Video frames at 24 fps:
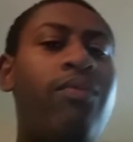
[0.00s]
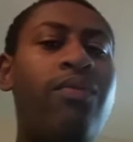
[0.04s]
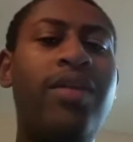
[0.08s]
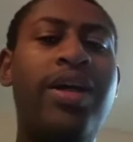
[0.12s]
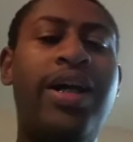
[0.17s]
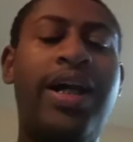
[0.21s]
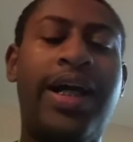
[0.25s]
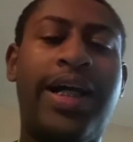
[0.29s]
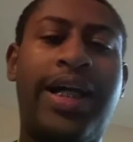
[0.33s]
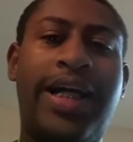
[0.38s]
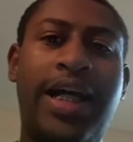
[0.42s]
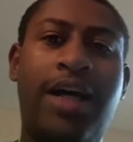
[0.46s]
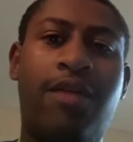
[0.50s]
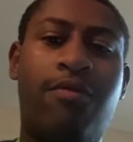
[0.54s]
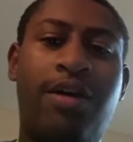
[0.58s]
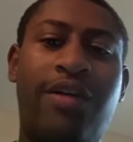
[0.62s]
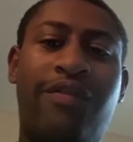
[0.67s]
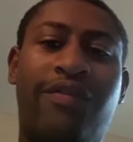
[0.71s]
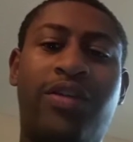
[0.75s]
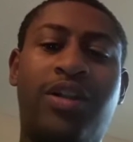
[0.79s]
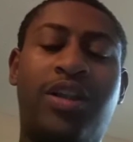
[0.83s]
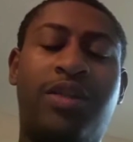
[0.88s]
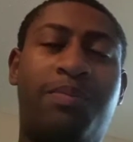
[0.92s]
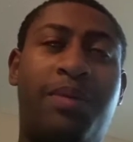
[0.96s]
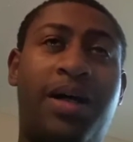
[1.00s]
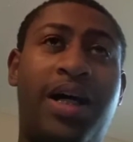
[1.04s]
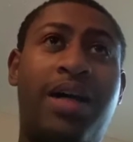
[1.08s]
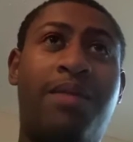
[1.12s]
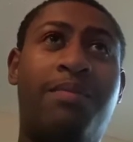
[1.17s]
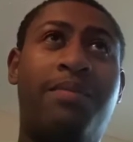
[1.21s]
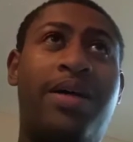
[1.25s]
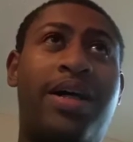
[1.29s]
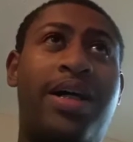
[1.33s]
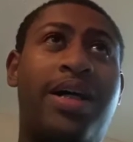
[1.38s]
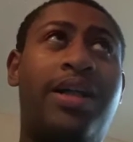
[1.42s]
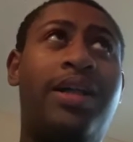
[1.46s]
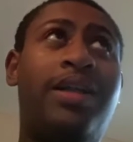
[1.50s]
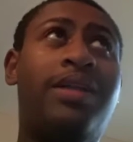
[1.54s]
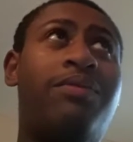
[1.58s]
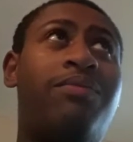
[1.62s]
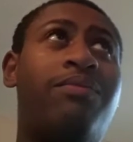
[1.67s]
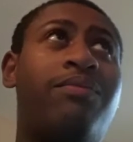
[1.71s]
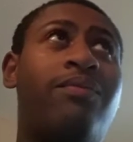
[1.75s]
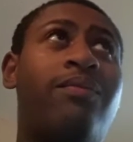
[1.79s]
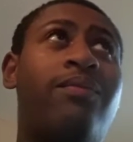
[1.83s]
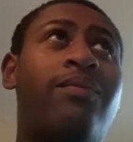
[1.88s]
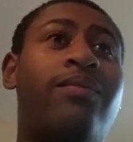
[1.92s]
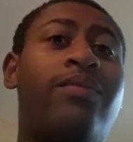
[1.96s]
And I can't wait for Spider-Man.
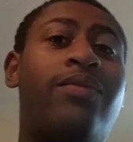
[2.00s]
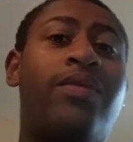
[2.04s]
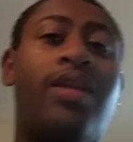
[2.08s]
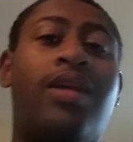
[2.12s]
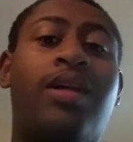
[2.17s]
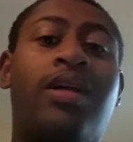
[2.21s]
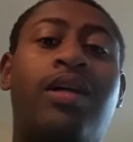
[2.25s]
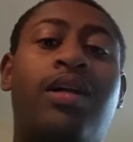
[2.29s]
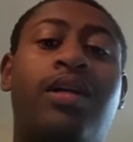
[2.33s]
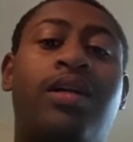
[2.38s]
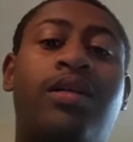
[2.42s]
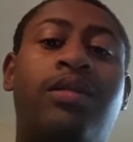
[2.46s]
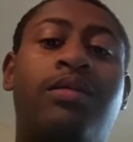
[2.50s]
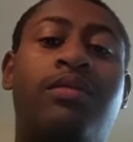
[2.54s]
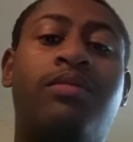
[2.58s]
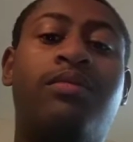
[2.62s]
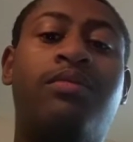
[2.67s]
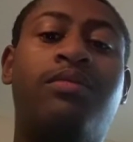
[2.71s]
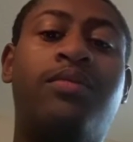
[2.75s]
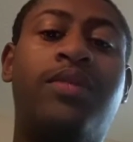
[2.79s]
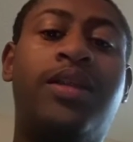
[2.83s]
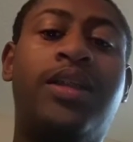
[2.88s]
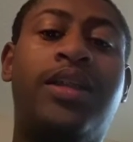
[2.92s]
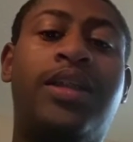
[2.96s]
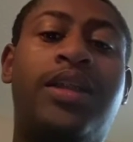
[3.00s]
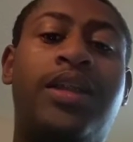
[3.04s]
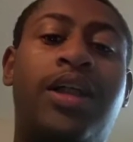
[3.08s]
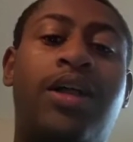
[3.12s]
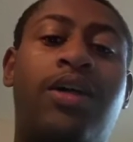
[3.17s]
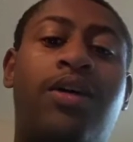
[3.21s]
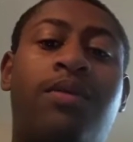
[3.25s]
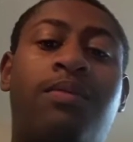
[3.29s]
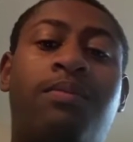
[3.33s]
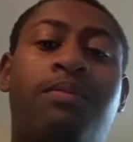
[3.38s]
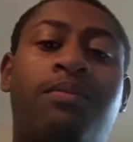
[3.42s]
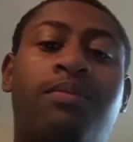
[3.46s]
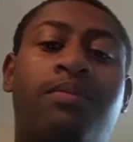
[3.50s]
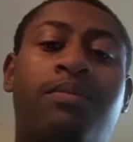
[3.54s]
So